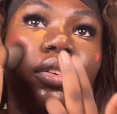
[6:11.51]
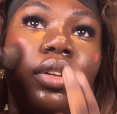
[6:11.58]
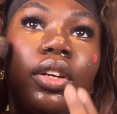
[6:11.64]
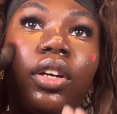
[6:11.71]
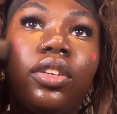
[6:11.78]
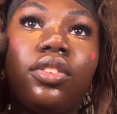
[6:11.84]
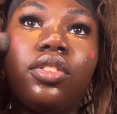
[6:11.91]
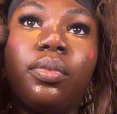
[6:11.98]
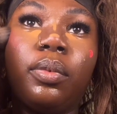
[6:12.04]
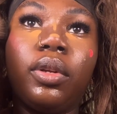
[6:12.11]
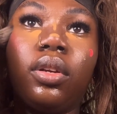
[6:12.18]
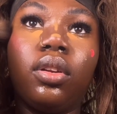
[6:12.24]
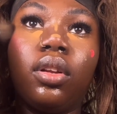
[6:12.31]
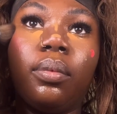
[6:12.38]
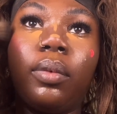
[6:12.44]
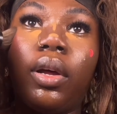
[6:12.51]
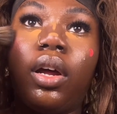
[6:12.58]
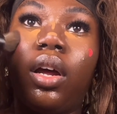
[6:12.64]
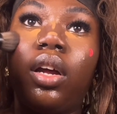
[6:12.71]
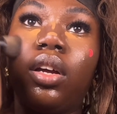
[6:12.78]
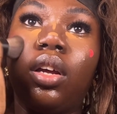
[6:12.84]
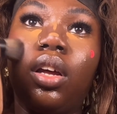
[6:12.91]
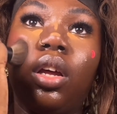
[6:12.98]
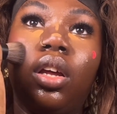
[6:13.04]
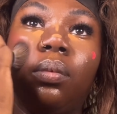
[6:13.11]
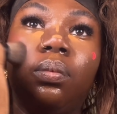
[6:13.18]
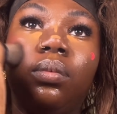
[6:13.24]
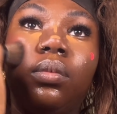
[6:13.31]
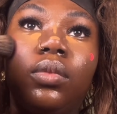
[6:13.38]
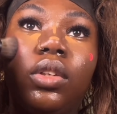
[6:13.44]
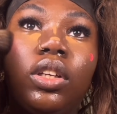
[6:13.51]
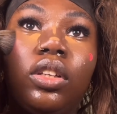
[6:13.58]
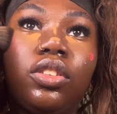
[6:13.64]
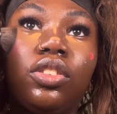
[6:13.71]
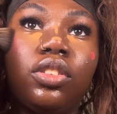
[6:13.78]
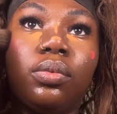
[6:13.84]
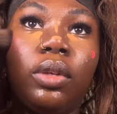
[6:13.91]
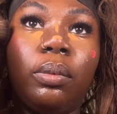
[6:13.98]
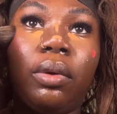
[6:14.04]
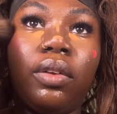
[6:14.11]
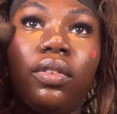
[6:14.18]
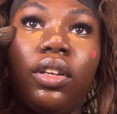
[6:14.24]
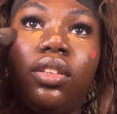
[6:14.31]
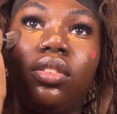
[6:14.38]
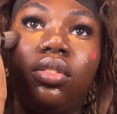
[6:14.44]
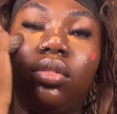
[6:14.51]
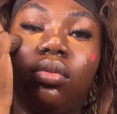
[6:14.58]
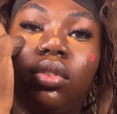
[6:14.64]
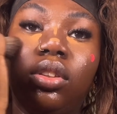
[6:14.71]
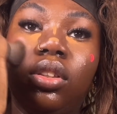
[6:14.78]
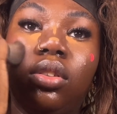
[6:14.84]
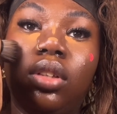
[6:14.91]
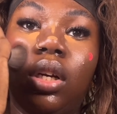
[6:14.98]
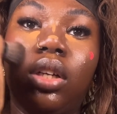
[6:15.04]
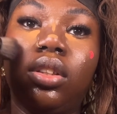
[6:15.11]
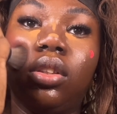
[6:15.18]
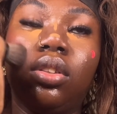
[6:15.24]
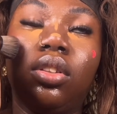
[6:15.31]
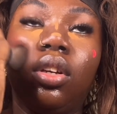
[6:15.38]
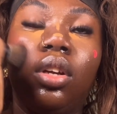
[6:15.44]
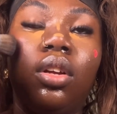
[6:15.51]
Like I just blended it back and it just made my face really snatched